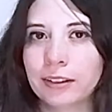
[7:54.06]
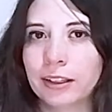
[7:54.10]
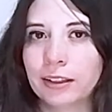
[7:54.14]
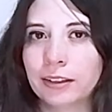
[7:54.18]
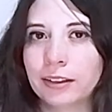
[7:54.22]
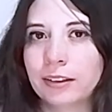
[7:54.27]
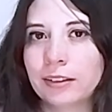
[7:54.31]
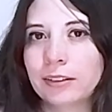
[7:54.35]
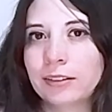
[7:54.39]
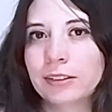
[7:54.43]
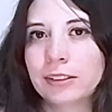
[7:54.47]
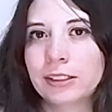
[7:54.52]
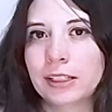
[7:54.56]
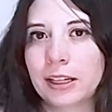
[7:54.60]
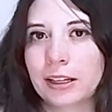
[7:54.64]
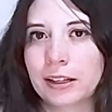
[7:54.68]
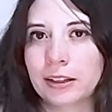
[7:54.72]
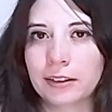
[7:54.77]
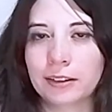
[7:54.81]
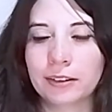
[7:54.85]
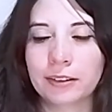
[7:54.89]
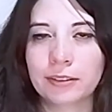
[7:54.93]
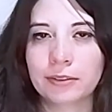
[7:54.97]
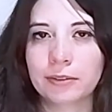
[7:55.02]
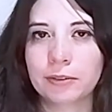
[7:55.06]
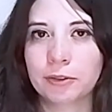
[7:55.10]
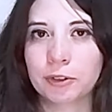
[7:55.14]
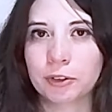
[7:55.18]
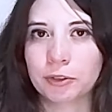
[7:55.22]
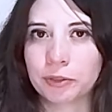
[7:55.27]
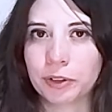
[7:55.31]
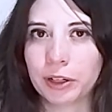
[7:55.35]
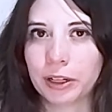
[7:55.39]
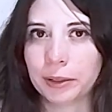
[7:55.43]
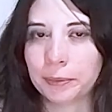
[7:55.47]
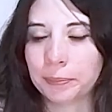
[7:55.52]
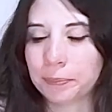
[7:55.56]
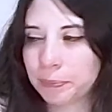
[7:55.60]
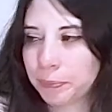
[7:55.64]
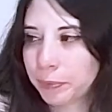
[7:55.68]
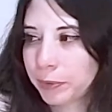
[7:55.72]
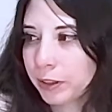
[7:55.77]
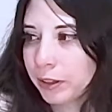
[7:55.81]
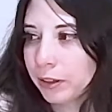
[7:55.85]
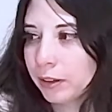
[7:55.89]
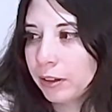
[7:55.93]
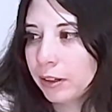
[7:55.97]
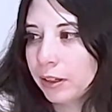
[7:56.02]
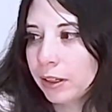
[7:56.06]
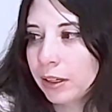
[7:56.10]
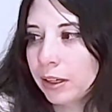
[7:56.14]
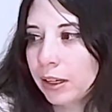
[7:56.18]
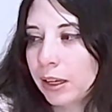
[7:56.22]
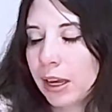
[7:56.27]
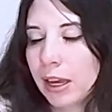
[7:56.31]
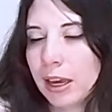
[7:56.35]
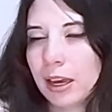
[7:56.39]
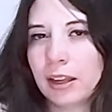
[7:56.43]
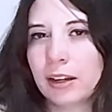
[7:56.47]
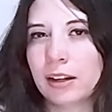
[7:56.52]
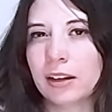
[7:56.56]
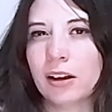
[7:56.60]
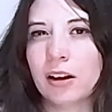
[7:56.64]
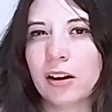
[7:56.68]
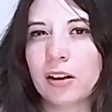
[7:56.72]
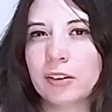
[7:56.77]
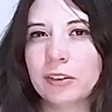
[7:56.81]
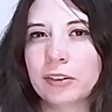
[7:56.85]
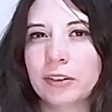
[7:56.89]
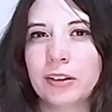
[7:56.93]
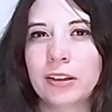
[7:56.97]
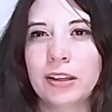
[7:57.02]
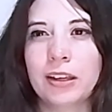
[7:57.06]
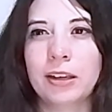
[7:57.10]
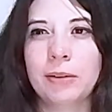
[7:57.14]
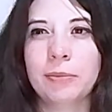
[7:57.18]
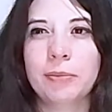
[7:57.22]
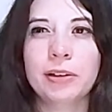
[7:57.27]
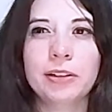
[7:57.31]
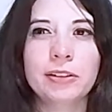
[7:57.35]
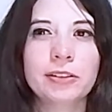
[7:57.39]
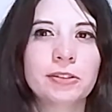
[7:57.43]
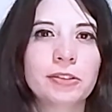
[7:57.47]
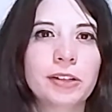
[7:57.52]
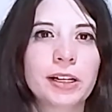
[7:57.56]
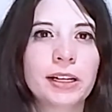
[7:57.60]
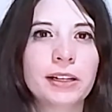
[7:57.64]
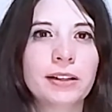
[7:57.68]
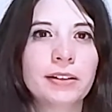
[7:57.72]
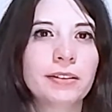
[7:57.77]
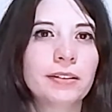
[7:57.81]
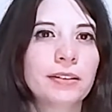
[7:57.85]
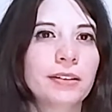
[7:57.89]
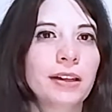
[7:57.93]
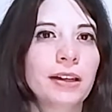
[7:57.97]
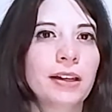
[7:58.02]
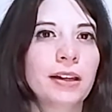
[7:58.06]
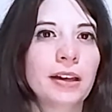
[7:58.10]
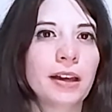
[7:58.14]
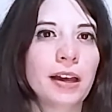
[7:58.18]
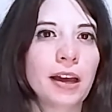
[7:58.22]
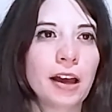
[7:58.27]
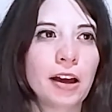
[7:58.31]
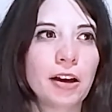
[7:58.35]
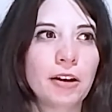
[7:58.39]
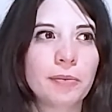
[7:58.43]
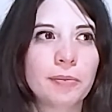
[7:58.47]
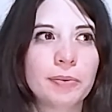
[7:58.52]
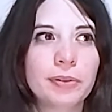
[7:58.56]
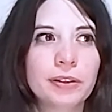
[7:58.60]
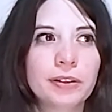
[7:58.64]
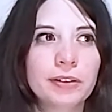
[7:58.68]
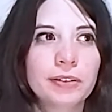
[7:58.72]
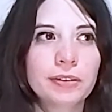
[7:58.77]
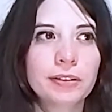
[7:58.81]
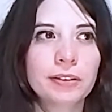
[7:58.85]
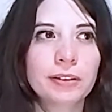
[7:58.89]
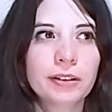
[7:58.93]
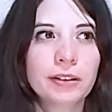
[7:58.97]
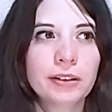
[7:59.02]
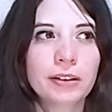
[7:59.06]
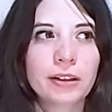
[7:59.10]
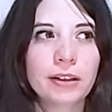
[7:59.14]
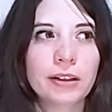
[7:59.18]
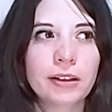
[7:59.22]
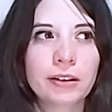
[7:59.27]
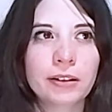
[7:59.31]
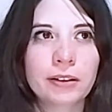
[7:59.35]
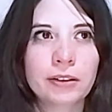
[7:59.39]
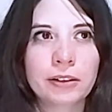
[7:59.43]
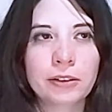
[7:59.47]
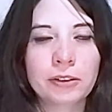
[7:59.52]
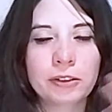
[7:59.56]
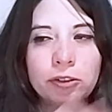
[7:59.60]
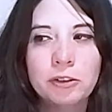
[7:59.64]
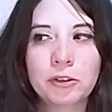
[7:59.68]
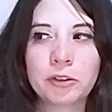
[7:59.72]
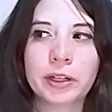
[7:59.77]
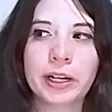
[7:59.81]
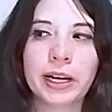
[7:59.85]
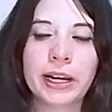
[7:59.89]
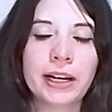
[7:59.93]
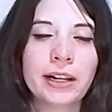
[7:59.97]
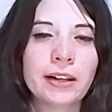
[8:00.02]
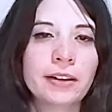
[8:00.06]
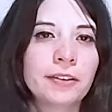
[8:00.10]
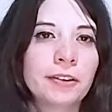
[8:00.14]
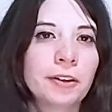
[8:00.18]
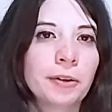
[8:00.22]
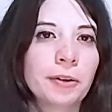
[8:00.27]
this is just for fun. And also image trace helps creating